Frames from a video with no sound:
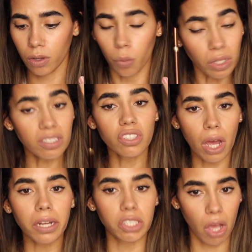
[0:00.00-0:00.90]
Once it's
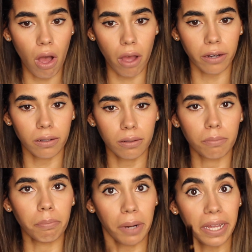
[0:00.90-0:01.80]
on,
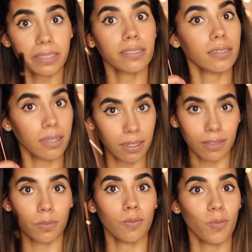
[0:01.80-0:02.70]
but it
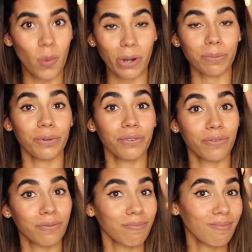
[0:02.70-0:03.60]
isn't
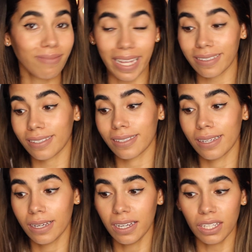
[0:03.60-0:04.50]
waterproof. That's,
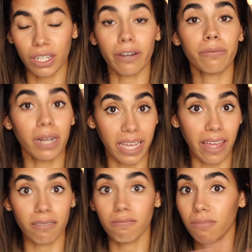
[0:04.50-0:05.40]
you know,
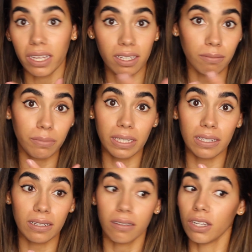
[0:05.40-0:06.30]
again, it can
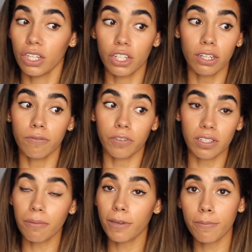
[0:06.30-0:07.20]
be good for
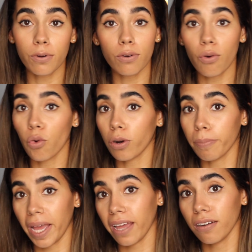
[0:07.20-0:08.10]
some people or
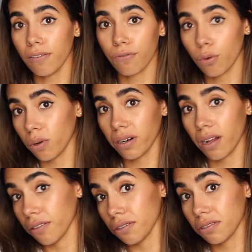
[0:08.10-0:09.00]
bad for
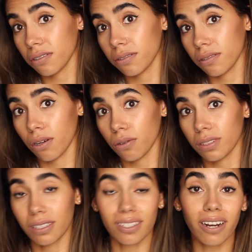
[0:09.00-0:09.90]
others. So
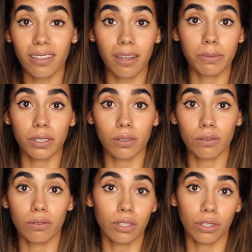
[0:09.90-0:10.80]
it's entirely up
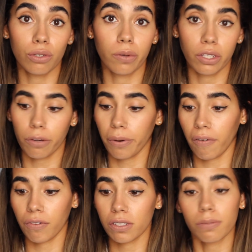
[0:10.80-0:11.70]
to you and your
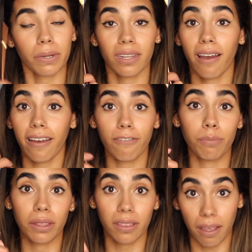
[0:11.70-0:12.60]
preference, but I have
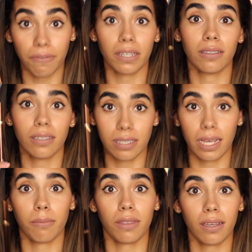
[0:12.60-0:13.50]
been loving this
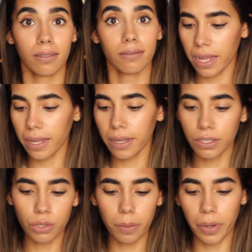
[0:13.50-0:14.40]
damn thing. A
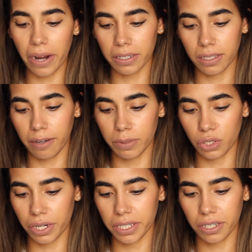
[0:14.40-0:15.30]
newer product that I've been
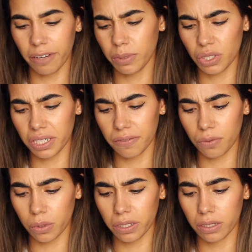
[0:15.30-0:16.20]
trying, or I've been trying it
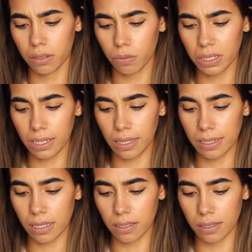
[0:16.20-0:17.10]
for, when did they
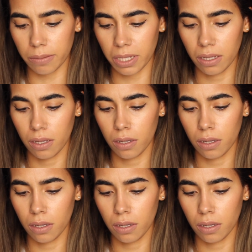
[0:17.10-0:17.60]
send this to me?